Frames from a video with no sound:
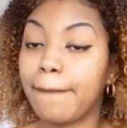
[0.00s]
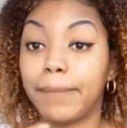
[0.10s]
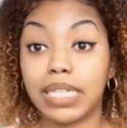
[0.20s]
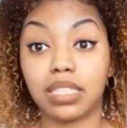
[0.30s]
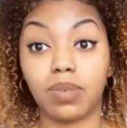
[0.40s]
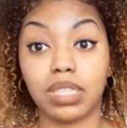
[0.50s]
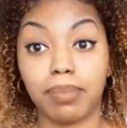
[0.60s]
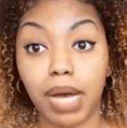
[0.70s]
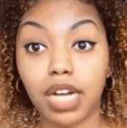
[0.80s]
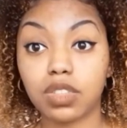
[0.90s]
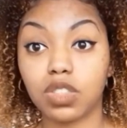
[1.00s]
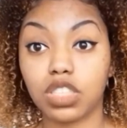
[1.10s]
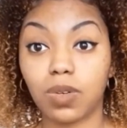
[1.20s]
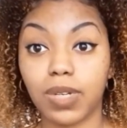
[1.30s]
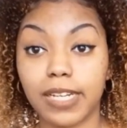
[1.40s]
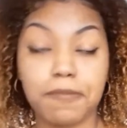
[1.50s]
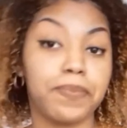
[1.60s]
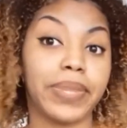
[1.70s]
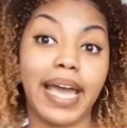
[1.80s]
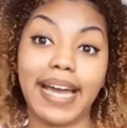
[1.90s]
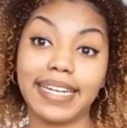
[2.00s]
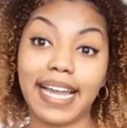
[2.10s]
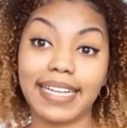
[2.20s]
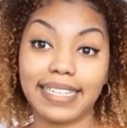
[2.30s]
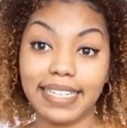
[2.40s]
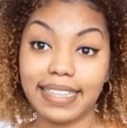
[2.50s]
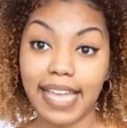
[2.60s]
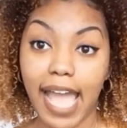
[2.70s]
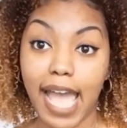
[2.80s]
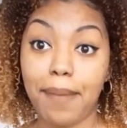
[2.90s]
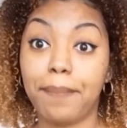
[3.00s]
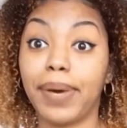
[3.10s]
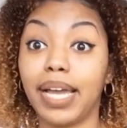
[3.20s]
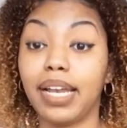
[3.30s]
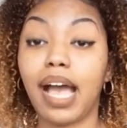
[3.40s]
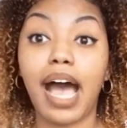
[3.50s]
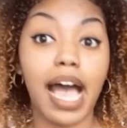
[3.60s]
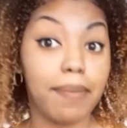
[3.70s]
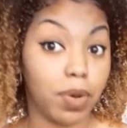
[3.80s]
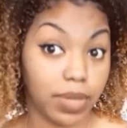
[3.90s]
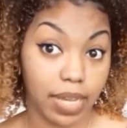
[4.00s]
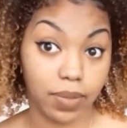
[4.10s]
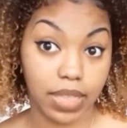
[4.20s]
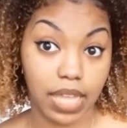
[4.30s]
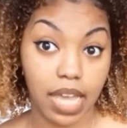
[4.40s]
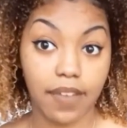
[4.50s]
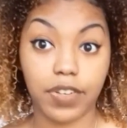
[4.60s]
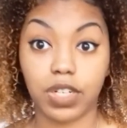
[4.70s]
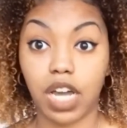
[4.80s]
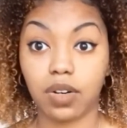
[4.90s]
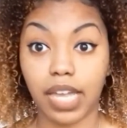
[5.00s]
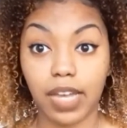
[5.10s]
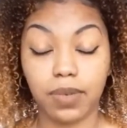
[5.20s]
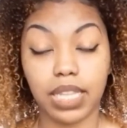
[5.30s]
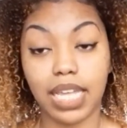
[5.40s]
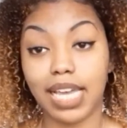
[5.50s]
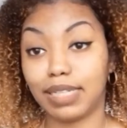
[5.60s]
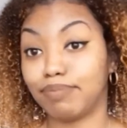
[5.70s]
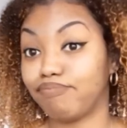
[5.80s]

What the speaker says: based on what the box was showing. I did not get that, but I'm okay with it. If you're not okay with it,